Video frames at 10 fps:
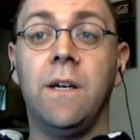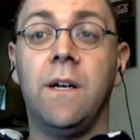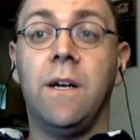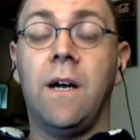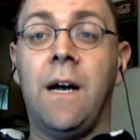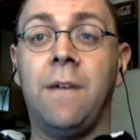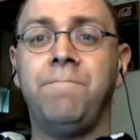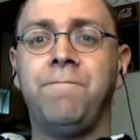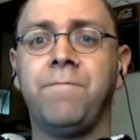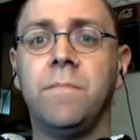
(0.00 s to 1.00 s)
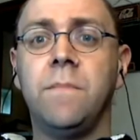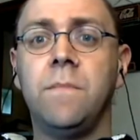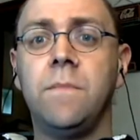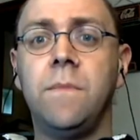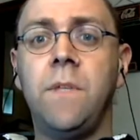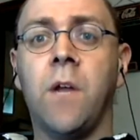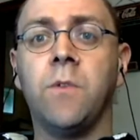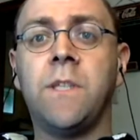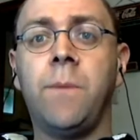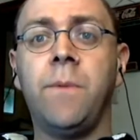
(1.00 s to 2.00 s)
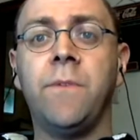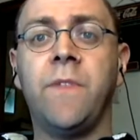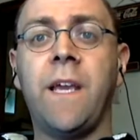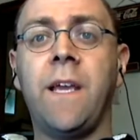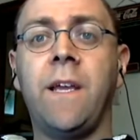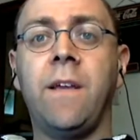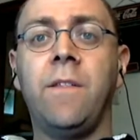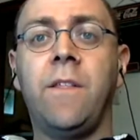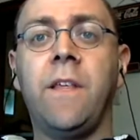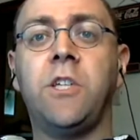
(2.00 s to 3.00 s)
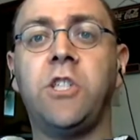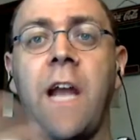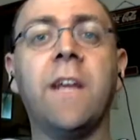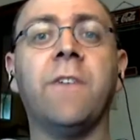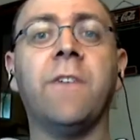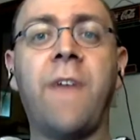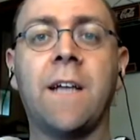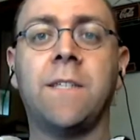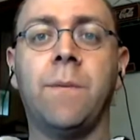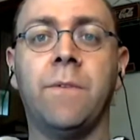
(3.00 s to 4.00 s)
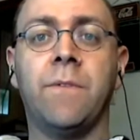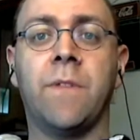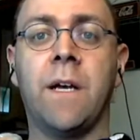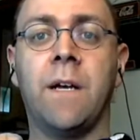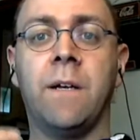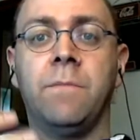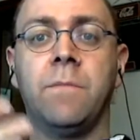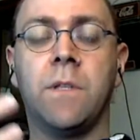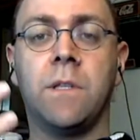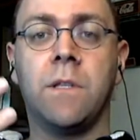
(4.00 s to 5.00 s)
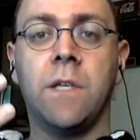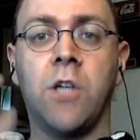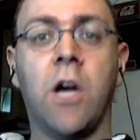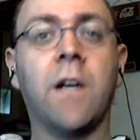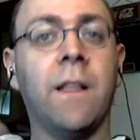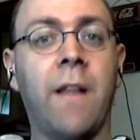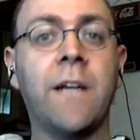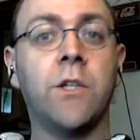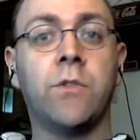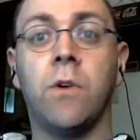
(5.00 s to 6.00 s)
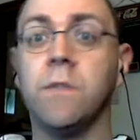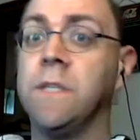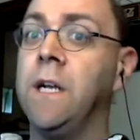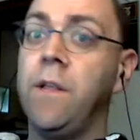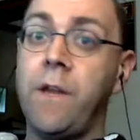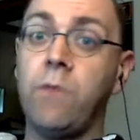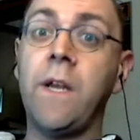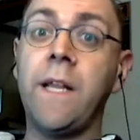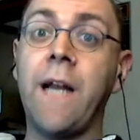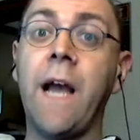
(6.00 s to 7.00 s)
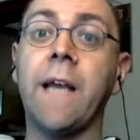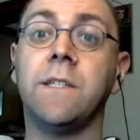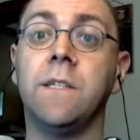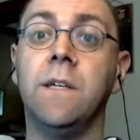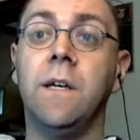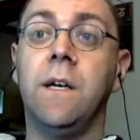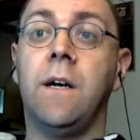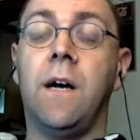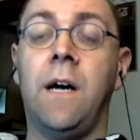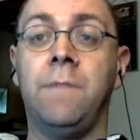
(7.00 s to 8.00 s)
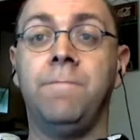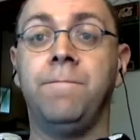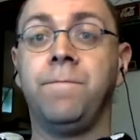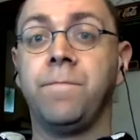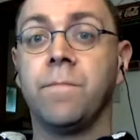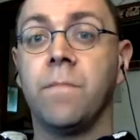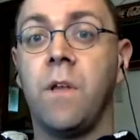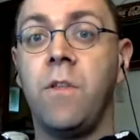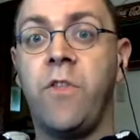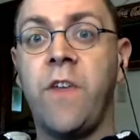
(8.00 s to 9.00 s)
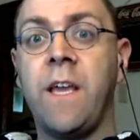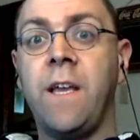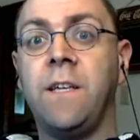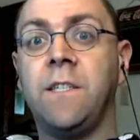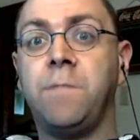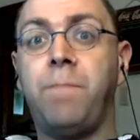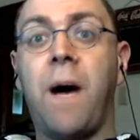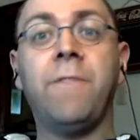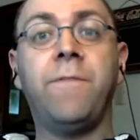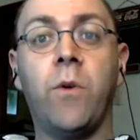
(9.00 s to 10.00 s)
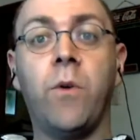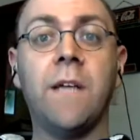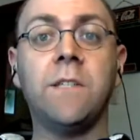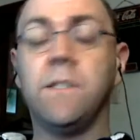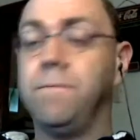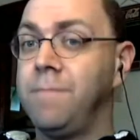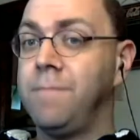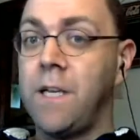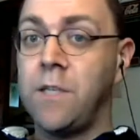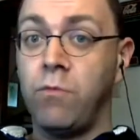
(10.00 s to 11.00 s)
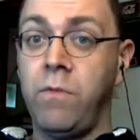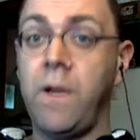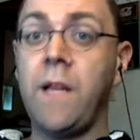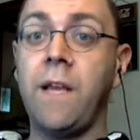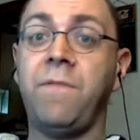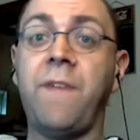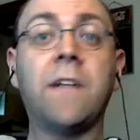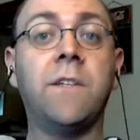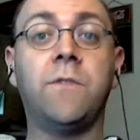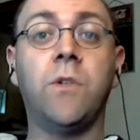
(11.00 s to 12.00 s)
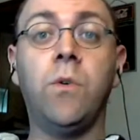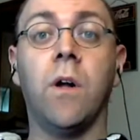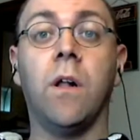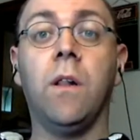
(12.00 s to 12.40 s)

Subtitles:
Some of the shading effects, some of the dark and light controls, they're really nice. The spot focus is a really effective tool,